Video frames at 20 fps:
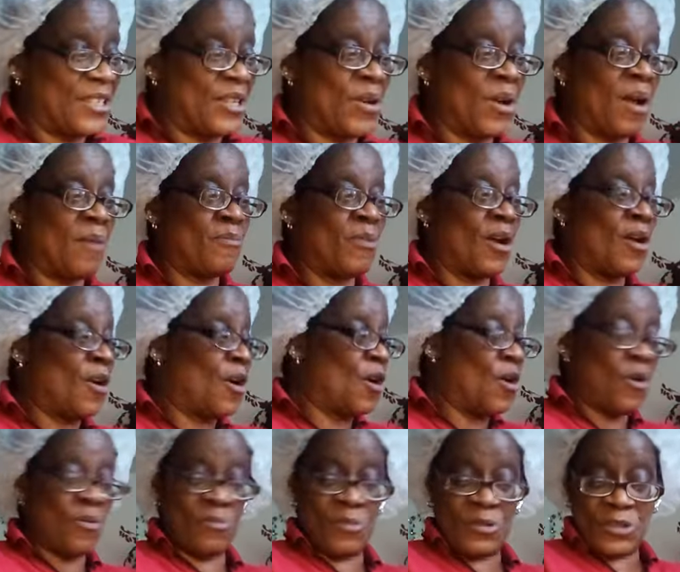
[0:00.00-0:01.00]
so I brought
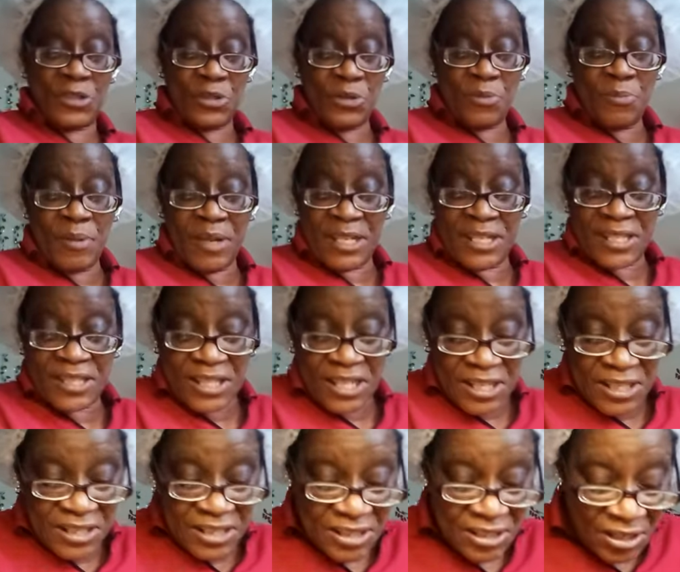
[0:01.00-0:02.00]
home two
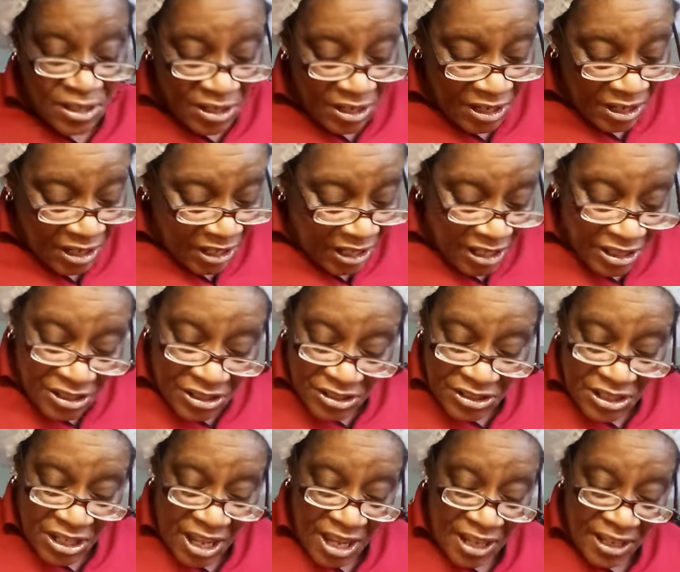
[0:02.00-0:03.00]
biscuits. It
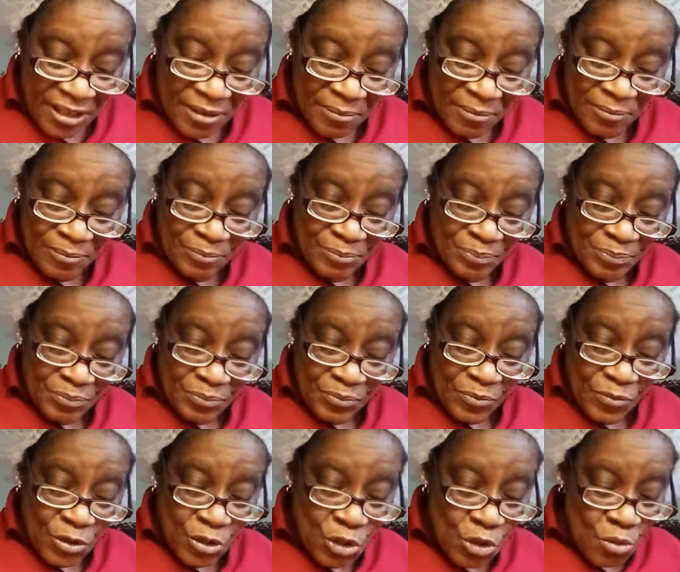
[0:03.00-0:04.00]
looks like
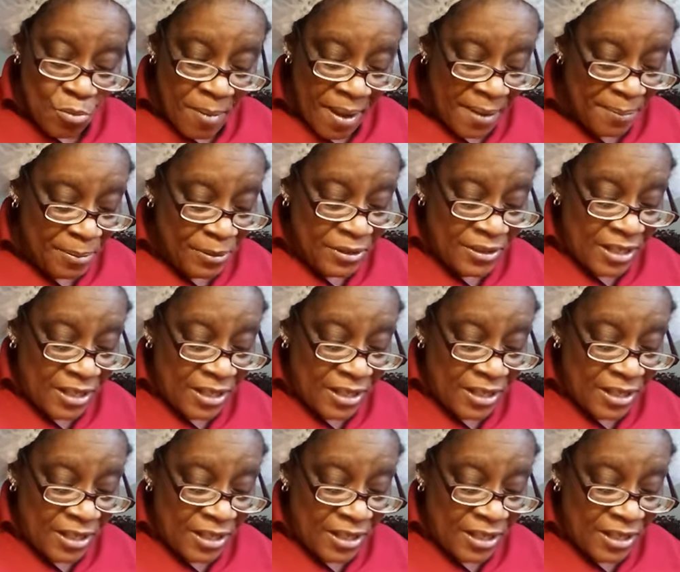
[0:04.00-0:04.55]
two maple